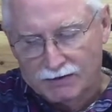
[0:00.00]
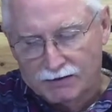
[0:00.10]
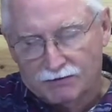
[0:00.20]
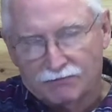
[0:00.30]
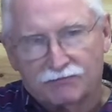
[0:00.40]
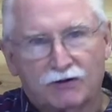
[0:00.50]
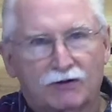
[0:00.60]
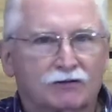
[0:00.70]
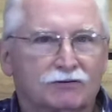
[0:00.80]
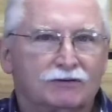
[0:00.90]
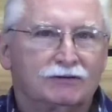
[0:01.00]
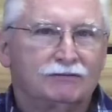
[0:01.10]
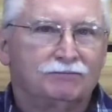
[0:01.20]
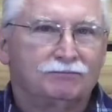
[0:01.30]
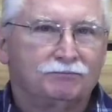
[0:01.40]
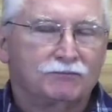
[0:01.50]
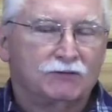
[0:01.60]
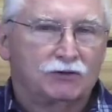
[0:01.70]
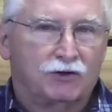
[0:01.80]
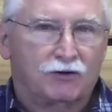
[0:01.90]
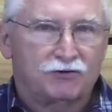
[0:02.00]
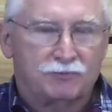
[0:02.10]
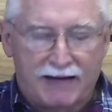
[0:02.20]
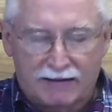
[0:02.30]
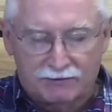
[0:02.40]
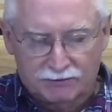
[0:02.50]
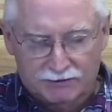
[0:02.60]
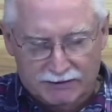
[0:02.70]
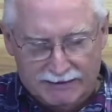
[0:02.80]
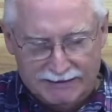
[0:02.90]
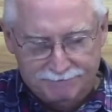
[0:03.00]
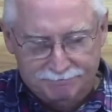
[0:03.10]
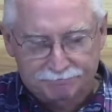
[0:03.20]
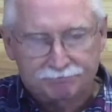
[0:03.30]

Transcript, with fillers: The first to turn his back on God